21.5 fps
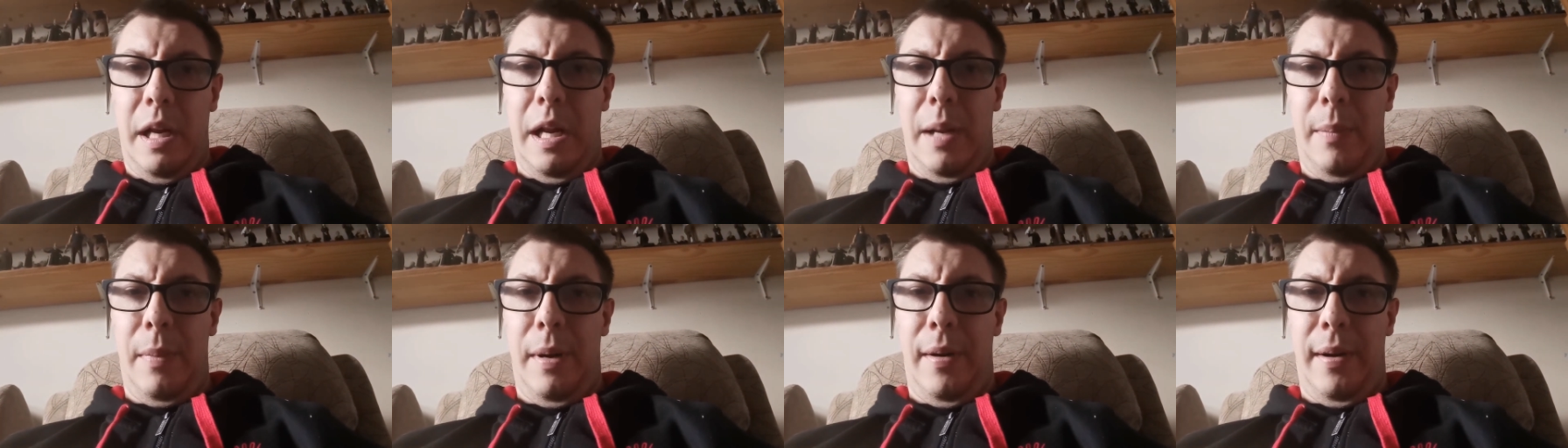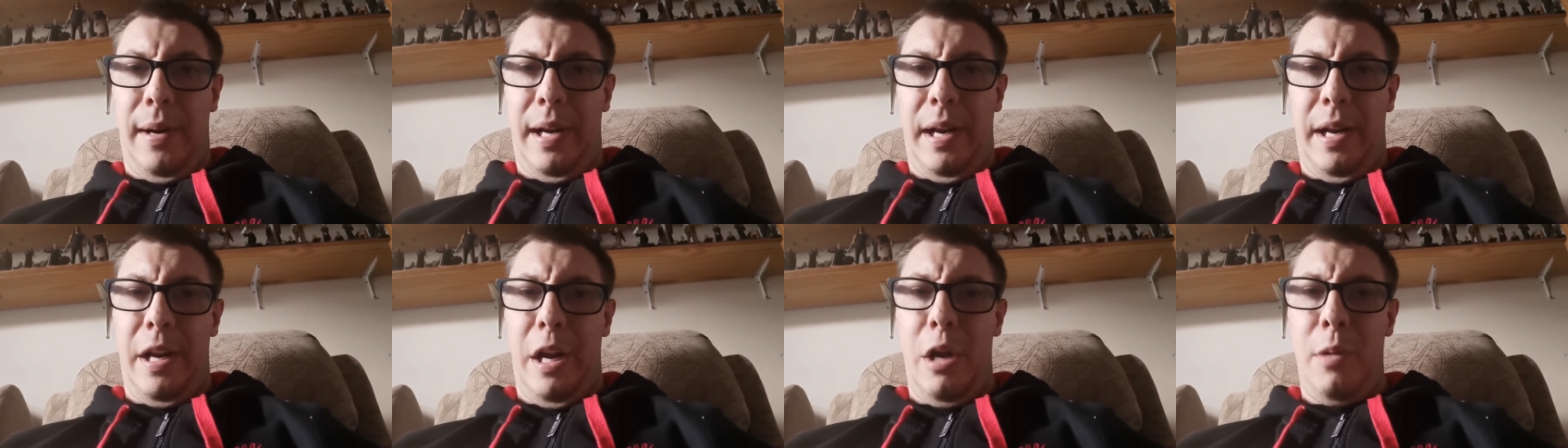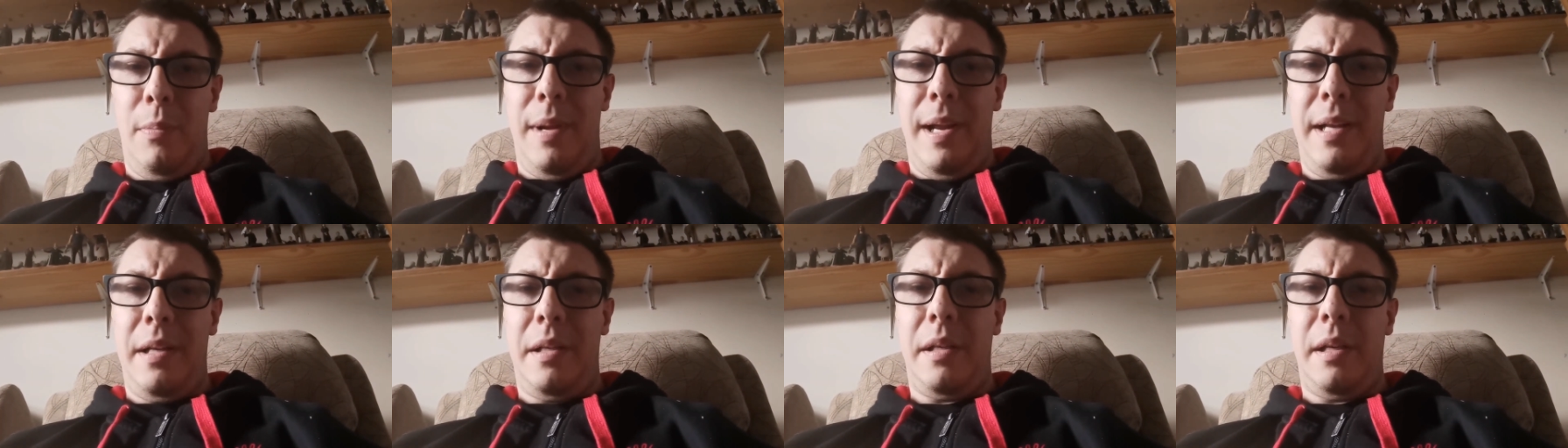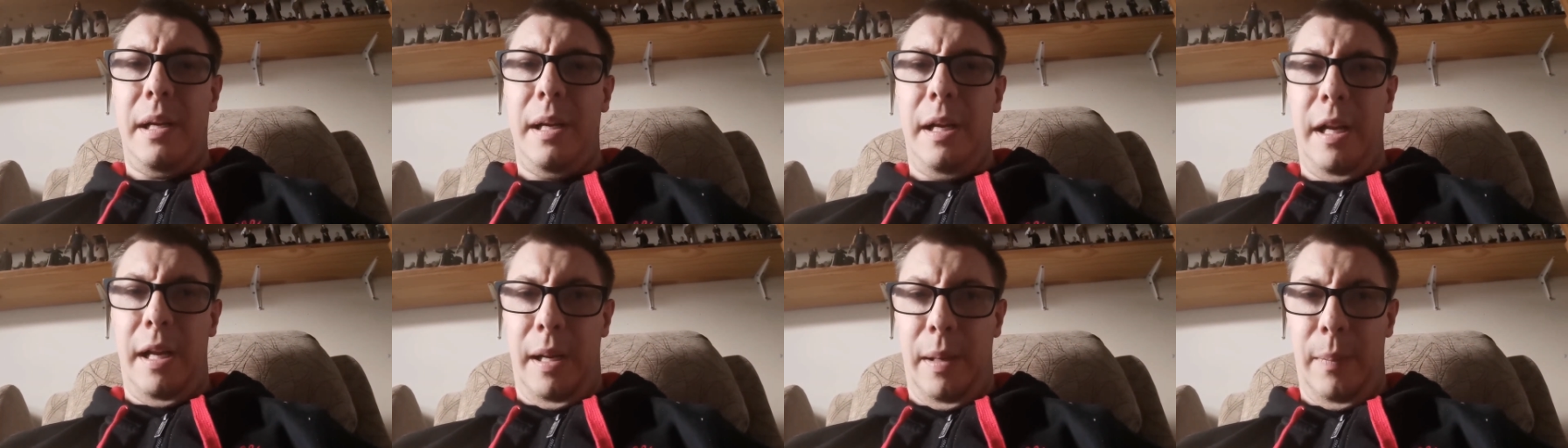America Gomez,
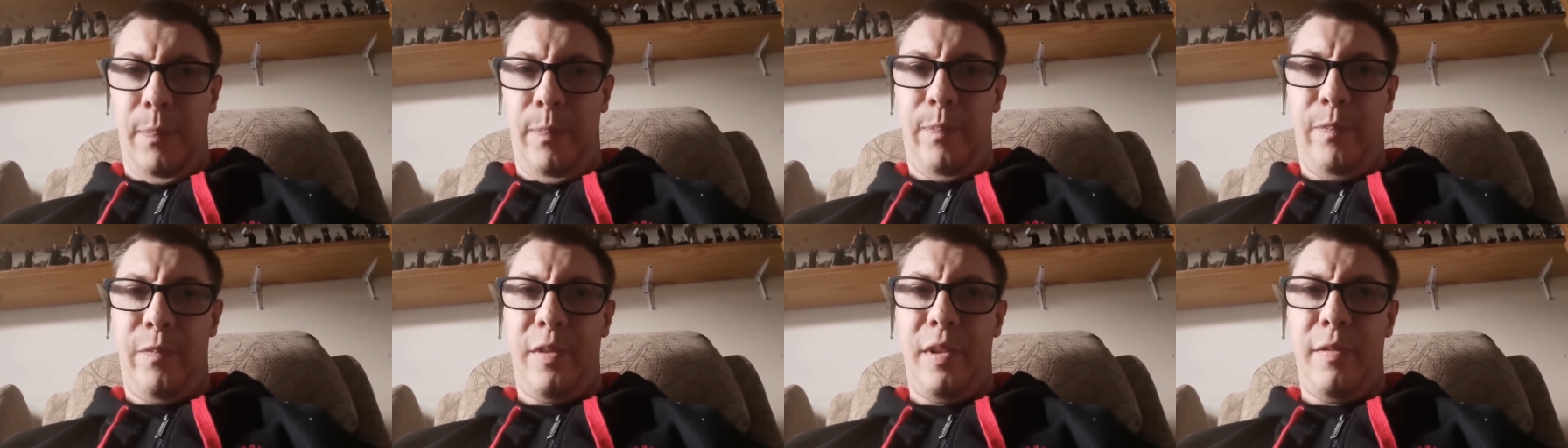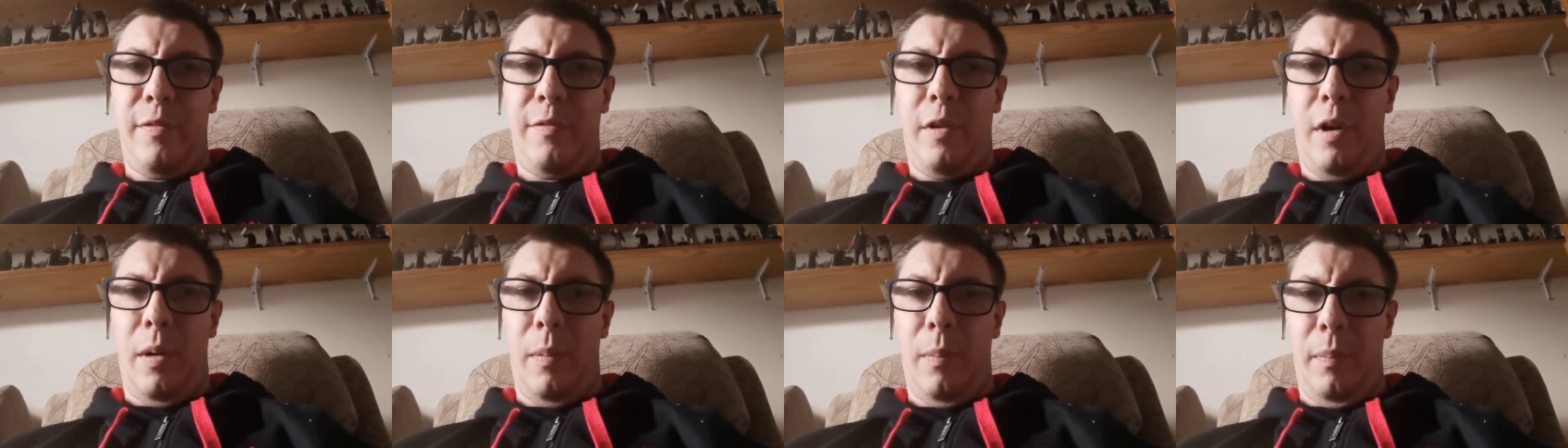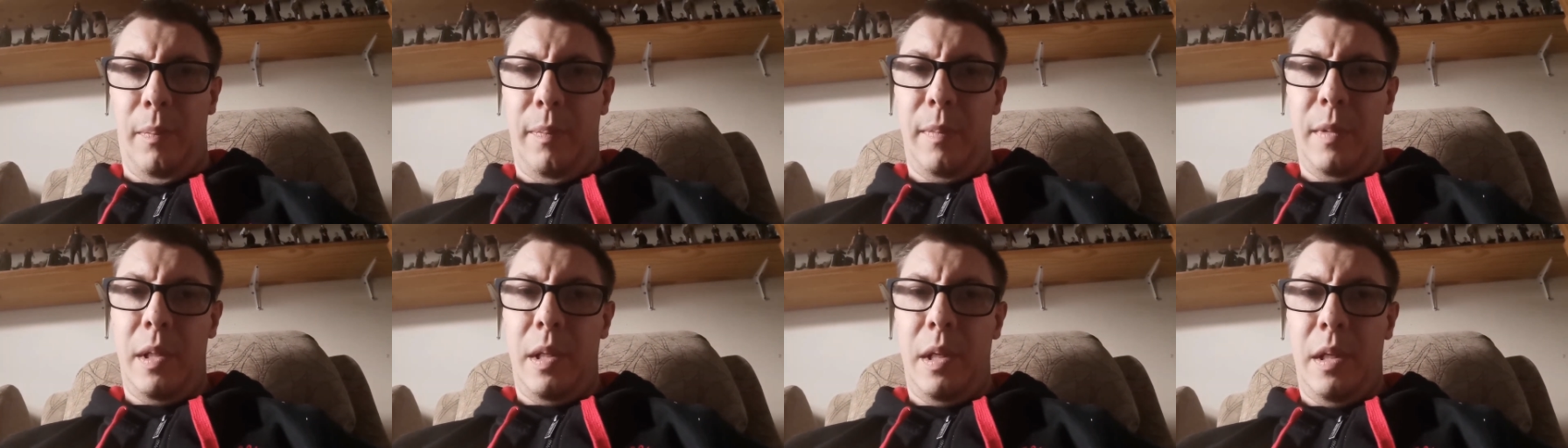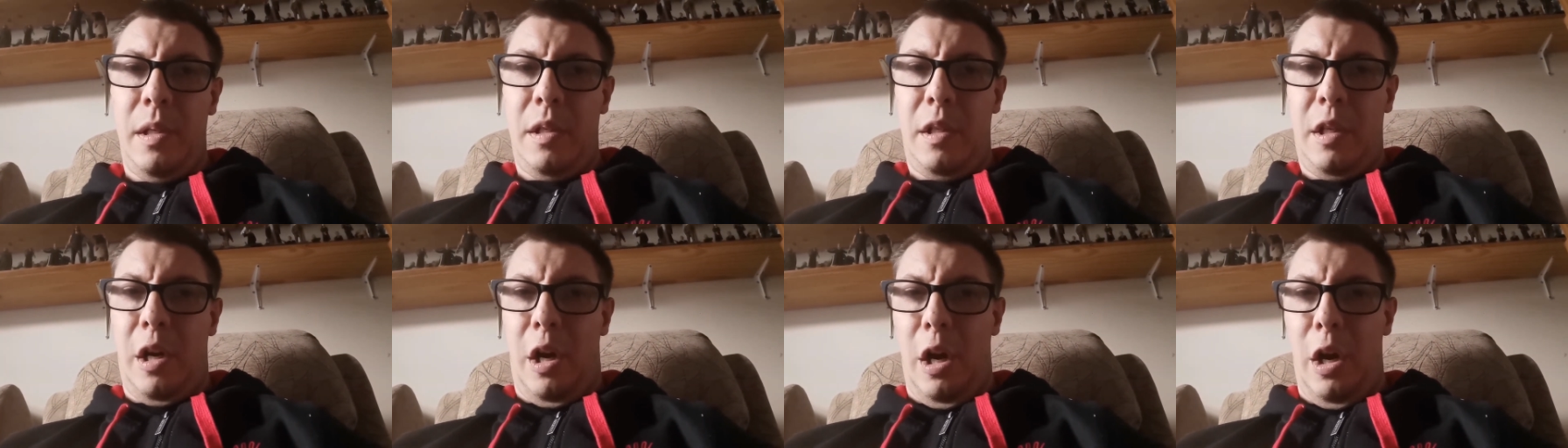um, from
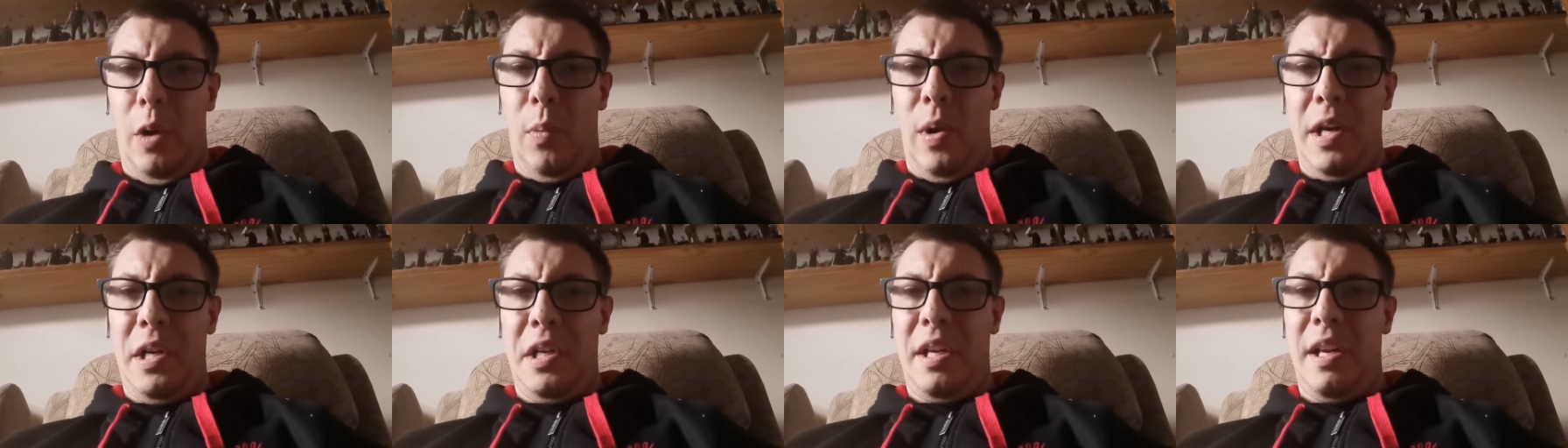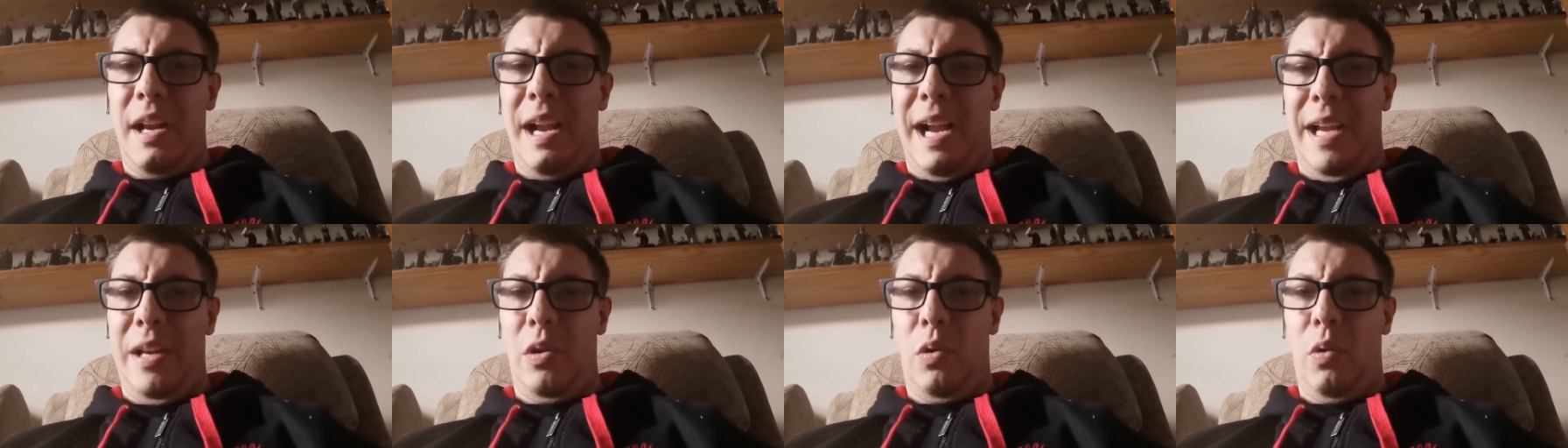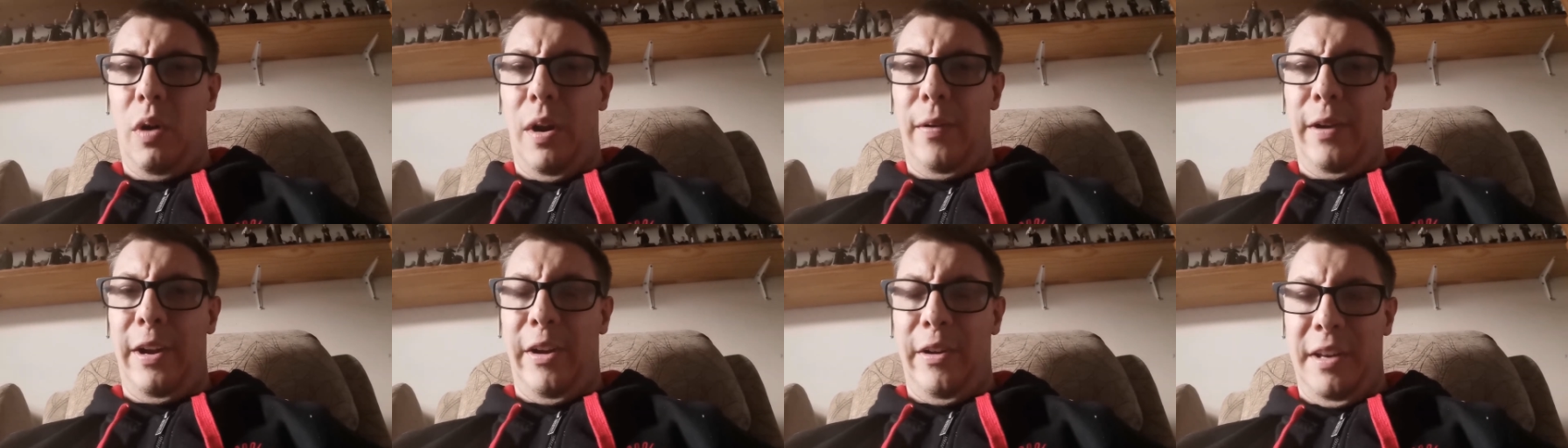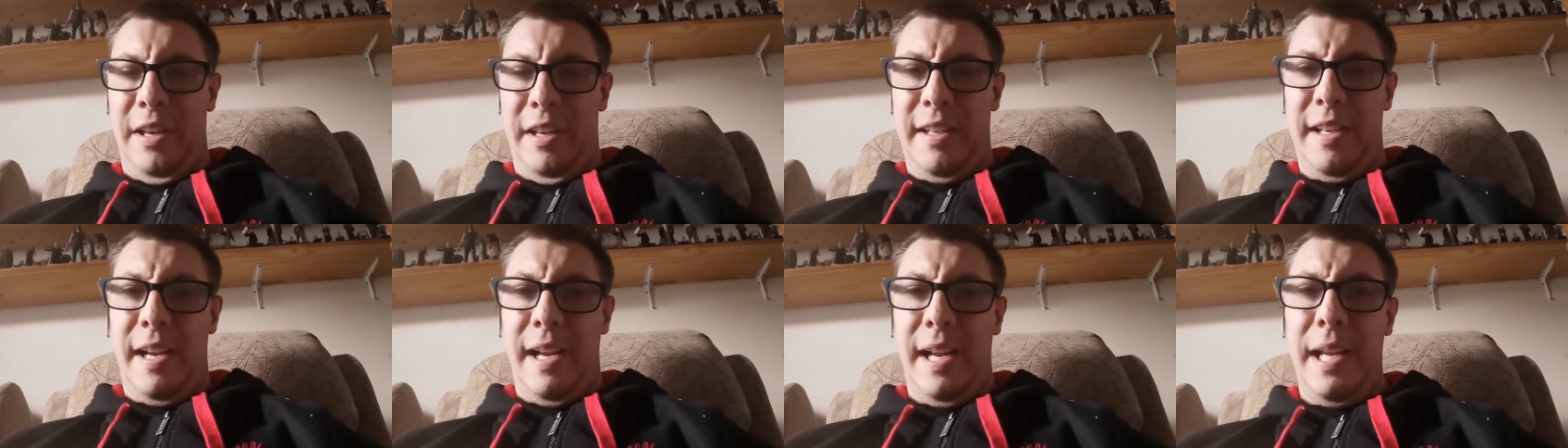Scarlet Witch. That is all I'm going
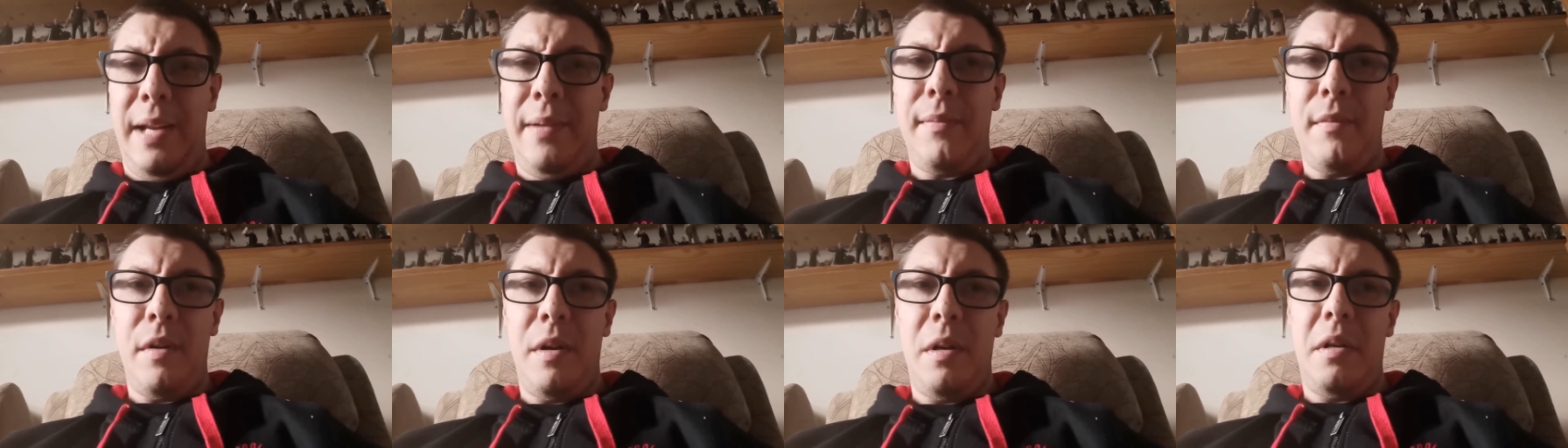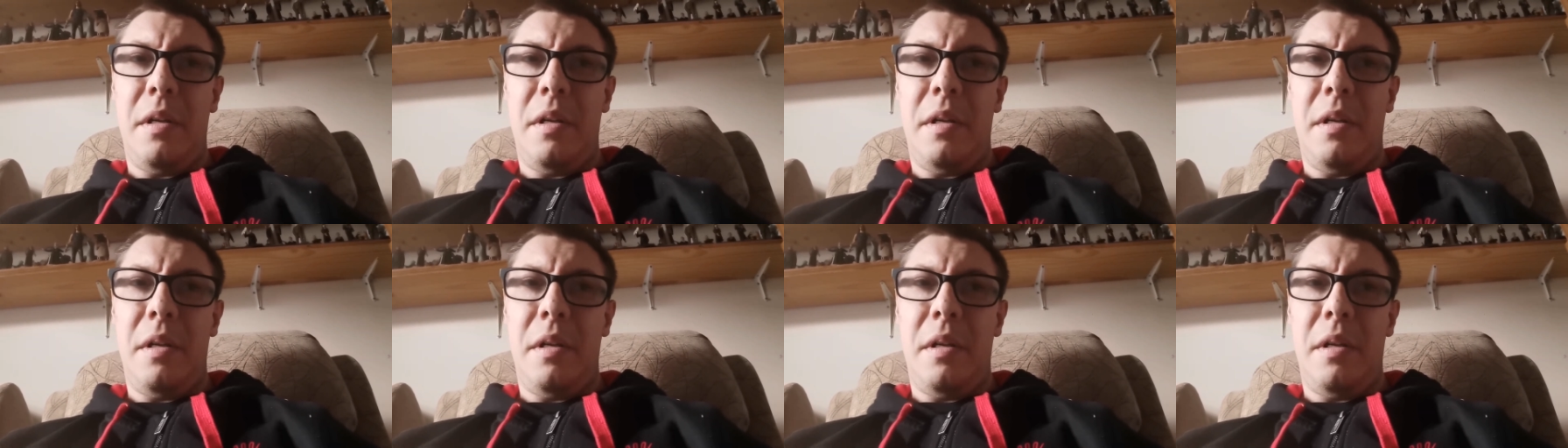to say.